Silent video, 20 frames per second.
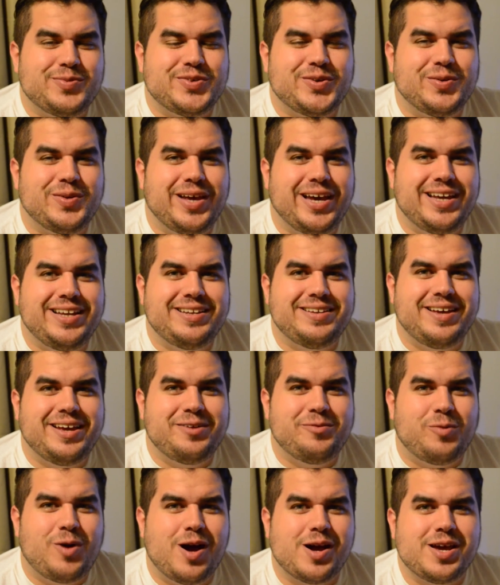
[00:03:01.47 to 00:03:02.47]
so late
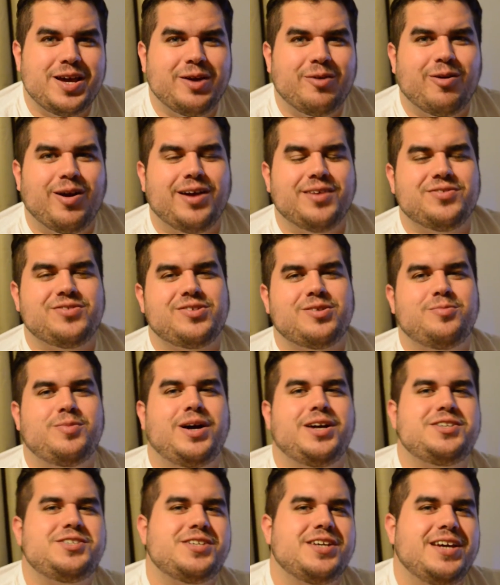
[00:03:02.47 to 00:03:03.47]
and walking around so
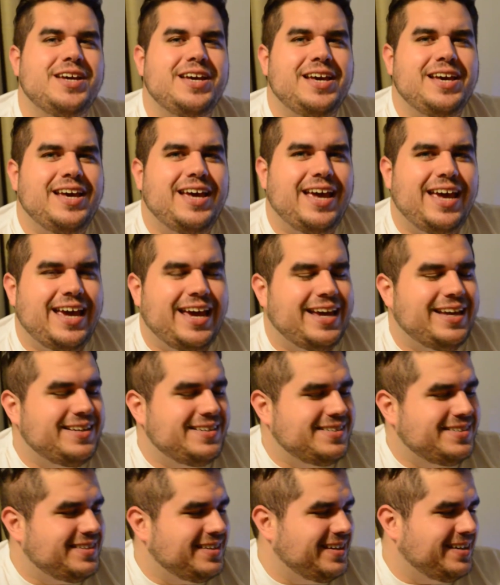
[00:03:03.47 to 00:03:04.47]
much,
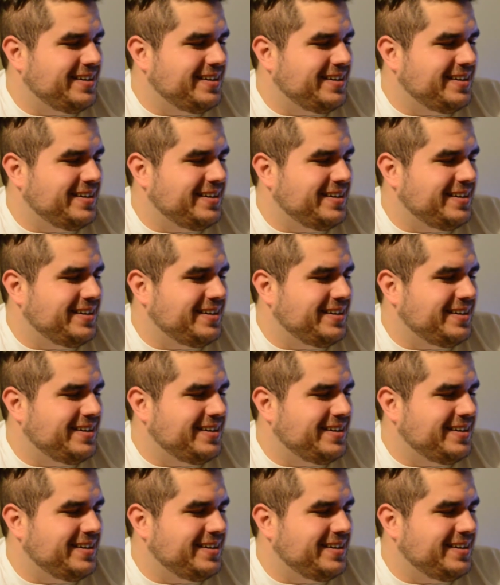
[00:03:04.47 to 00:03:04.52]
and